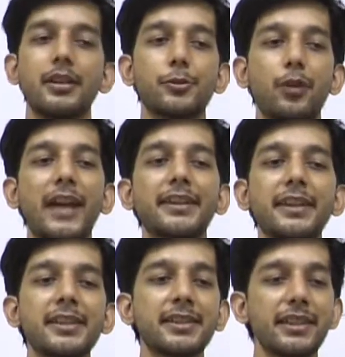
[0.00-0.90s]
So at
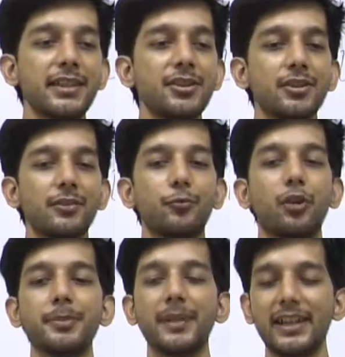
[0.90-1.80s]
this stage,
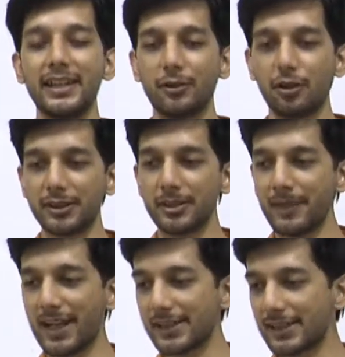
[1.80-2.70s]
what my
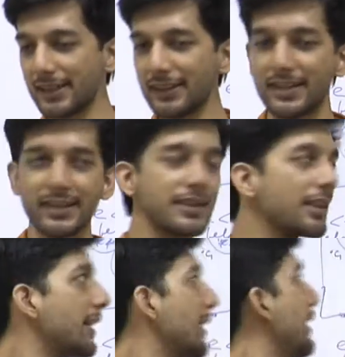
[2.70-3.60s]
algorithm has done is,